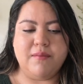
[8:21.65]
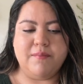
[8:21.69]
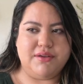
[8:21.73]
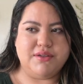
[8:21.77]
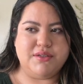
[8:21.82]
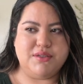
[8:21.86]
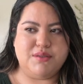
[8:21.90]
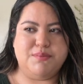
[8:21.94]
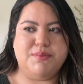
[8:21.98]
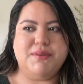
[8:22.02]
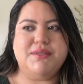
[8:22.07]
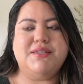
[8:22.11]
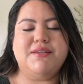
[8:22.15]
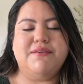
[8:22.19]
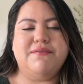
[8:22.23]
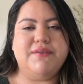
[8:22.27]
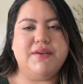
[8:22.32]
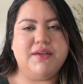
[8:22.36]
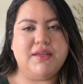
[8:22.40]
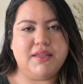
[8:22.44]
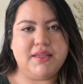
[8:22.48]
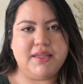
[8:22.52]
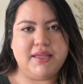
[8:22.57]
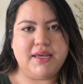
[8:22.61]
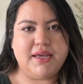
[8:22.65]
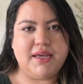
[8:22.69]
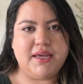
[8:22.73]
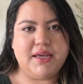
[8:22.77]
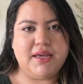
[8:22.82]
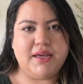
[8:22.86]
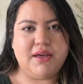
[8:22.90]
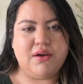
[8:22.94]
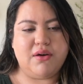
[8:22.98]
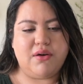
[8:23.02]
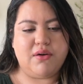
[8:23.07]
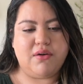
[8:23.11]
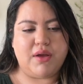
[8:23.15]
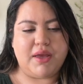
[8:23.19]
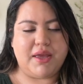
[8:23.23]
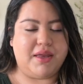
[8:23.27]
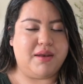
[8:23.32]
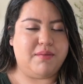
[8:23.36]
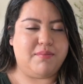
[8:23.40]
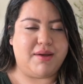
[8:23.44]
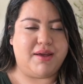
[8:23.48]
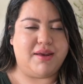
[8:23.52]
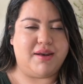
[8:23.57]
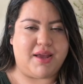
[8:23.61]
Specifically
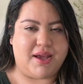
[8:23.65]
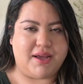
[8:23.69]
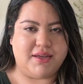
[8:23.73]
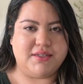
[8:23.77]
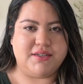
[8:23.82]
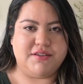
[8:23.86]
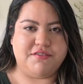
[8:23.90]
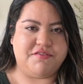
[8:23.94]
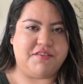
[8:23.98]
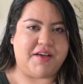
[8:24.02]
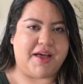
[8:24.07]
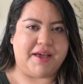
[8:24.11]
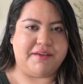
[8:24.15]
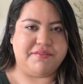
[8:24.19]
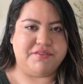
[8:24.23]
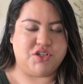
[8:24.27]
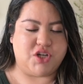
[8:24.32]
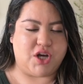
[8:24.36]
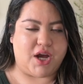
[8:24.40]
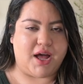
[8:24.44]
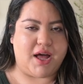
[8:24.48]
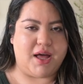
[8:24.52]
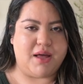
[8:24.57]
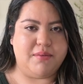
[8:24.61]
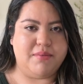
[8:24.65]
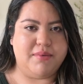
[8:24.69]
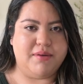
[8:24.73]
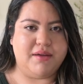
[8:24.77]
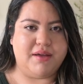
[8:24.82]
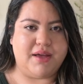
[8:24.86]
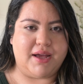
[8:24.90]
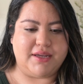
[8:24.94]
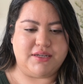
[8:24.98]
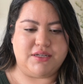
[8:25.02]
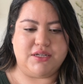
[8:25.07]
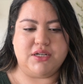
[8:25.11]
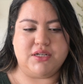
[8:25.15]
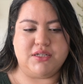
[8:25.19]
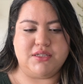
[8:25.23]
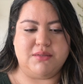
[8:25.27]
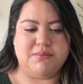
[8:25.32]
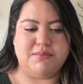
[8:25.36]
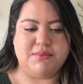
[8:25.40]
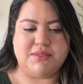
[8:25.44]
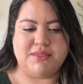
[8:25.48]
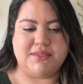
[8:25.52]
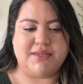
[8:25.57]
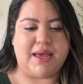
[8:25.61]
in my 9-to-5 job, I took
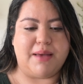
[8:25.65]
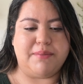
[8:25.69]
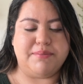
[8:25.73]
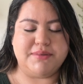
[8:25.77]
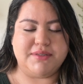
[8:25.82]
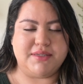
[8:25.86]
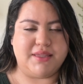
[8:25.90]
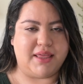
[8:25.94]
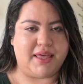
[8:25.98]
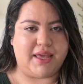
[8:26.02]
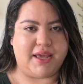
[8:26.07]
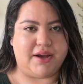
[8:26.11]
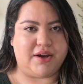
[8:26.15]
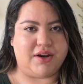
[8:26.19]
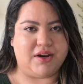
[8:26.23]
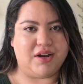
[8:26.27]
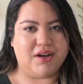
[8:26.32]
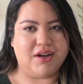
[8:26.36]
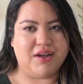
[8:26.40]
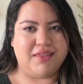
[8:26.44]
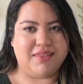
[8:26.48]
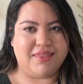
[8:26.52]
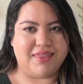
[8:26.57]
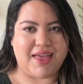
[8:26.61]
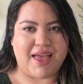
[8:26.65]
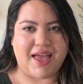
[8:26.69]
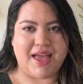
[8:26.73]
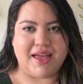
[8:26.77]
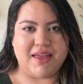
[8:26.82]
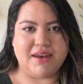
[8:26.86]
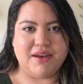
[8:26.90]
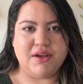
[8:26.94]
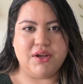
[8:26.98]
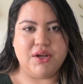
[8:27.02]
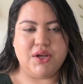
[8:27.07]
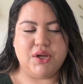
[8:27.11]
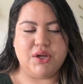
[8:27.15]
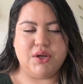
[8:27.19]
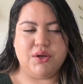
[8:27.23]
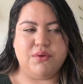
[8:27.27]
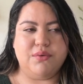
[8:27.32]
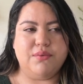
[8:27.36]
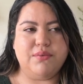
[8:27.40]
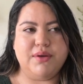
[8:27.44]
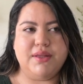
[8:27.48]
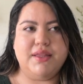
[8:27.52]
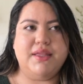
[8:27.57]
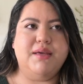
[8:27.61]
some steps there that
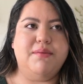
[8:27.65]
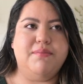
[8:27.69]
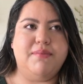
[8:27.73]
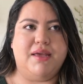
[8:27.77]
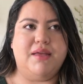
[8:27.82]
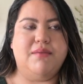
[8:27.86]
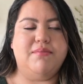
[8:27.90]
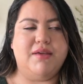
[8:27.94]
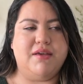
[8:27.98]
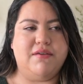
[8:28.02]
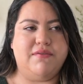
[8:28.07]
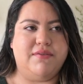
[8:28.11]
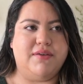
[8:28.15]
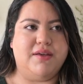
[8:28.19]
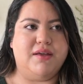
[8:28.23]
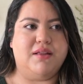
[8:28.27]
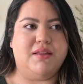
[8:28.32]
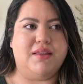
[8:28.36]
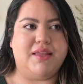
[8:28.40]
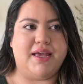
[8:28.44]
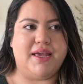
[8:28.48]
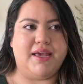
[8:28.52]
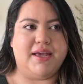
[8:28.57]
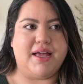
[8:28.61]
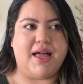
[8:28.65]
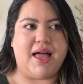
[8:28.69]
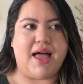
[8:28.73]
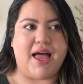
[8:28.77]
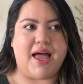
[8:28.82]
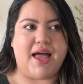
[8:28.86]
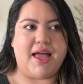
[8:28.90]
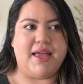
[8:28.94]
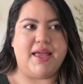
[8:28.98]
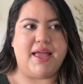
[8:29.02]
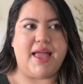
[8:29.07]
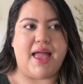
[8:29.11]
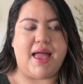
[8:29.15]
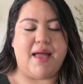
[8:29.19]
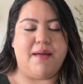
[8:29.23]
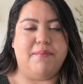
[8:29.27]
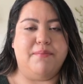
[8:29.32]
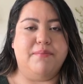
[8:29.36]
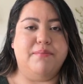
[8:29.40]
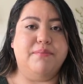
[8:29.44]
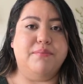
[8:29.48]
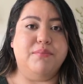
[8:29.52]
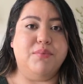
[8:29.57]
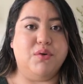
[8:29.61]
really made me feel like I
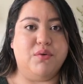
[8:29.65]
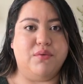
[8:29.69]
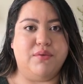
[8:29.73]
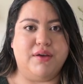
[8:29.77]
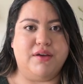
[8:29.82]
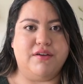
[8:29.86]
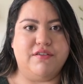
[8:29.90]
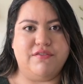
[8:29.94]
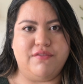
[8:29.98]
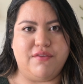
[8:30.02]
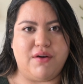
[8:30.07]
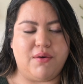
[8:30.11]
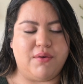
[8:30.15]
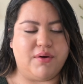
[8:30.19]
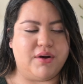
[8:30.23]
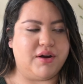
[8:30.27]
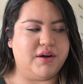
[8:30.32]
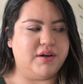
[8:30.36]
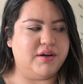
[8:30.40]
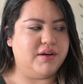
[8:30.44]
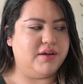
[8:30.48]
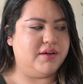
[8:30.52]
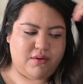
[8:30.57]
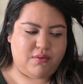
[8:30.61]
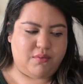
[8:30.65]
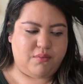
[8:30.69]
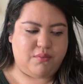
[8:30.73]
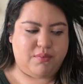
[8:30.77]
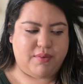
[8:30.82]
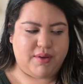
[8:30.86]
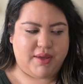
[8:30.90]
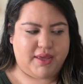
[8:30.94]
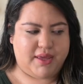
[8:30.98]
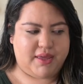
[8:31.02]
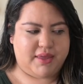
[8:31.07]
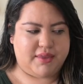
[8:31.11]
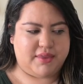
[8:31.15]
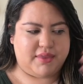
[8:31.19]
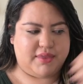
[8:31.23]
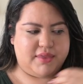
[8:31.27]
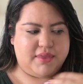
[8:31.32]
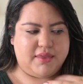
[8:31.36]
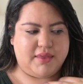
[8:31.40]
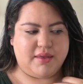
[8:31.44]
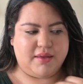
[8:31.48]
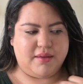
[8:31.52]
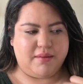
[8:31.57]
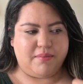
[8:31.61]
am moving forward.
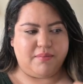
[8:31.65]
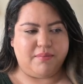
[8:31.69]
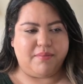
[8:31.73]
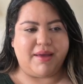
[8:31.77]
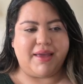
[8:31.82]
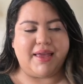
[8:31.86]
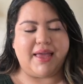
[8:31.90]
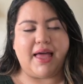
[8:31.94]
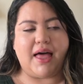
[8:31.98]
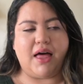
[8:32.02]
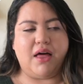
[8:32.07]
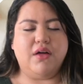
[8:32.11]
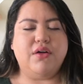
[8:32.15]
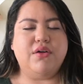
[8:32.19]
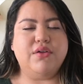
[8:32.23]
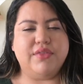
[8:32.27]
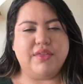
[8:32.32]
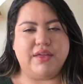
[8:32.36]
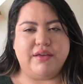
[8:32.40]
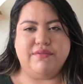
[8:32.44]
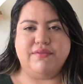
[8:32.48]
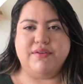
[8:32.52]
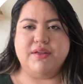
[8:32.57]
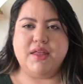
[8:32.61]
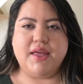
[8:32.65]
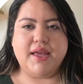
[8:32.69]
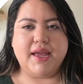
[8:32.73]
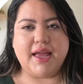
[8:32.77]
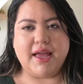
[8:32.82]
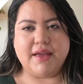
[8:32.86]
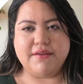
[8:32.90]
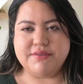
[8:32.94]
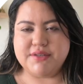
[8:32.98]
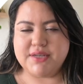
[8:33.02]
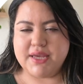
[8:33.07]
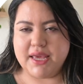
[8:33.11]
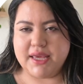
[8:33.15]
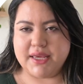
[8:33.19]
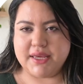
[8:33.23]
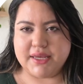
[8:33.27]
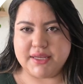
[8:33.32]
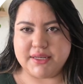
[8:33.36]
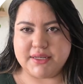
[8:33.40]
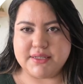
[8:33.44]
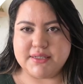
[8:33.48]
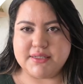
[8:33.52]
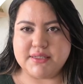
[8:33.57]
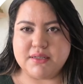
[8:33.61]
With my health, I feel like I've
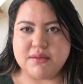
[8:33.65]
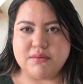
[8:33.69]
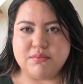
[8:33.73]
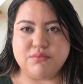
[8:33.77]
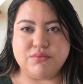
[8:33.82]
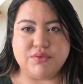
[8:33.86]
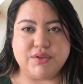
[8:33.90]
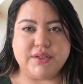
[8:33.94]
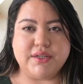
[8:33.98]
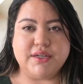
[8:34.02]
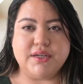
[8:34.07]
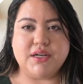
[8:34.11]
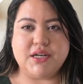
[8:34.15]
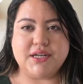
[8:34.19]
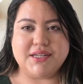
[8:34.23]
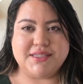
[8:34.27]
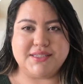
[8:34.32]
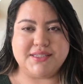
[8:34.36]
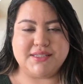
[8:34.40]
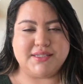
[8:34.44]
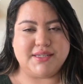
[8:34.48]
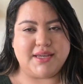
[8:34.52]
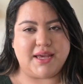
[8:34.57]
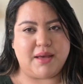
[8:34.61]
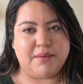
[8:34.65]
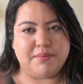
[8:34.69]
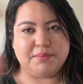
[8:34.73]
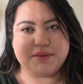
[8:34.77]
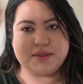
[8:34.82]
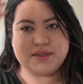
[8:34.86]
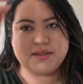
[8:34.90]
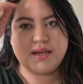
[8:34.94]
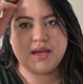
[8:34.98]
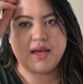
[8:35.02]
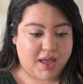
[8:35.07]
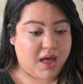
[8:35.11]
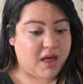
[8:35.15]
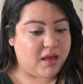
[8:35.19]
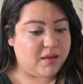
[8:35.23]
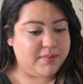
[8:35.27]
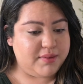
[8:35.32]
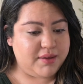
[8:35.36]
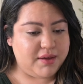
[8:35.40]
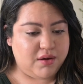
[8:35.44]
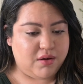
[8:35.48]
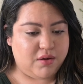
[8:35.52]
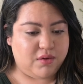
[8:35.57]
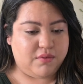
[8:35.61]
taken some really good steps. I'll
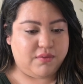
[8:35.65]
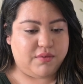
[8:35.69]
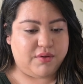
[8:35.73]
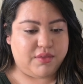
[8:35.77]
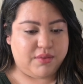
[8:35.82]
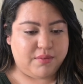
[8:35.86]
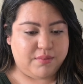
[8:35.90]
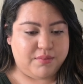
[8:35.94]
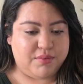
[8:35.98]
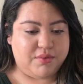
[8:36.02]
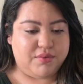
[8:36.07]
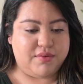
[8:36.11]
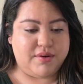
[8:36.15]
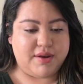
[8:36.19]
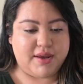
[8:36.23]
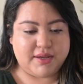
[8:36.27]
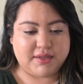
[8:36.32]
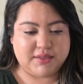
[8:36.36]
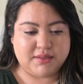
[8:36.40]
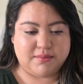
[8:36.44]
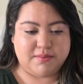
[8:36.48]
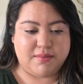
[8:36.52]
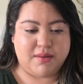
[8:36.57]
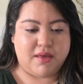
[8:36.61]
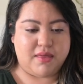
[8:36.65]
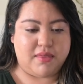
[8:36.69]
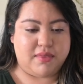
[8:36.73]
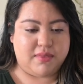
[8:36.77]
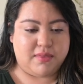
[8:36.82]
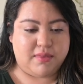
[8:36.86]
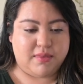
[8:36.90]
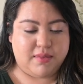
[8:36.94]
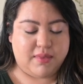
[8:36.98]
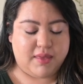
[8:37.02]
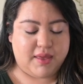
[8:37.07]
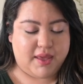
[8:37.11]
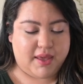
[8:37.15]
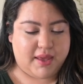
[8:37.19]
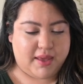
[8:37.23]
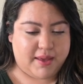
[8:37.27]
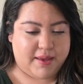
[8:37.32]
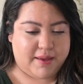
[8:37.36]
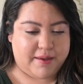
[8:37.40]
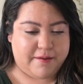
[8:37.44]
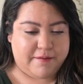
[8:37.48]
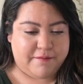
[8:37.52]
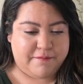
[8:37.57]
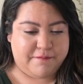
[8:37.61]
be over the moon next month
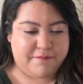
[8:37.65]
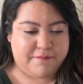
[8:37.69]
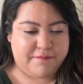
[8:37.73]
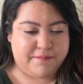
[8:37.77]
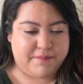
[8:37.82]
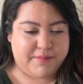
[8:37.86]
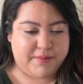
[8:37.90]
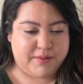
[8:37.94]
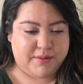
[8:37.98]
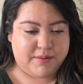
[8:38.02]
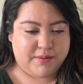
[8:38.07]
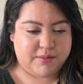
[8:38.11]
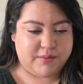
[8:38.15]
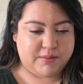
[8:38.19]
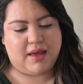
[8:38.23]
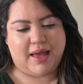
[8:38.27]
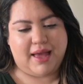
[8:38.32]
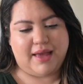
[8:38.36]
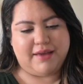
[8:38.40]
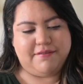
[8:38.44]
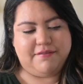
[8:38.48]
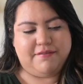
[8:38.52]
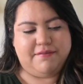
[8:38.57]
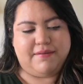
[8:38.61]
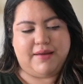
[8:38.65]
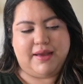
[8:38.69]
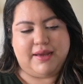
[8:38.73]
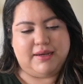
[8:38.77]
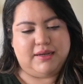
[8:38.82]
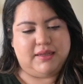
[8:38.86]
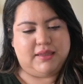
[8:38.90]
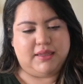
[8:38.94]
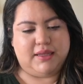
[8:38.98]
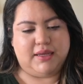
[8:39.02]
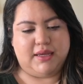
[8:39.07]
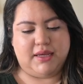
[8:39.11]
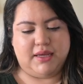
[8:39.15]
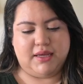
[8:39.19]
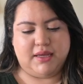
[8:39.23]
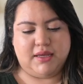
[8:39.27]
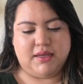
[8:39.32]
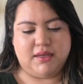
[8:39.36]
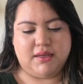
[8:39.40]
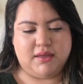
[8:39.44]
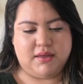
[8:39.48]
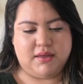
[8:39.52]
if I finally